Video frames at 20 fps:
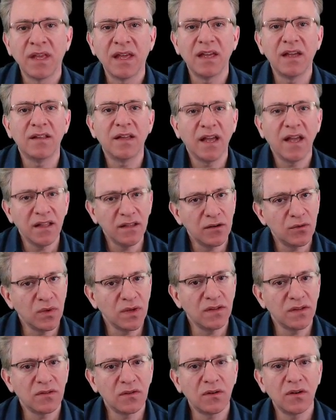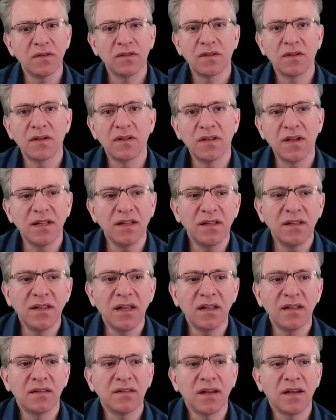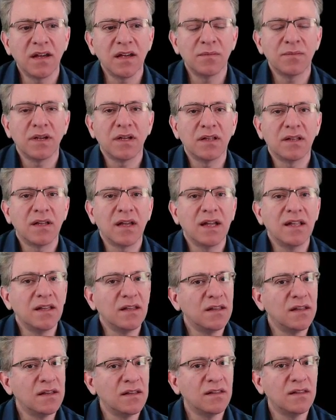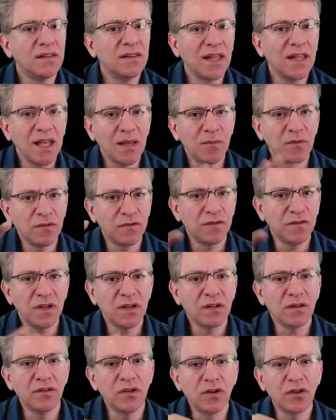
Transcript: in any resource, in any data type, in any named field.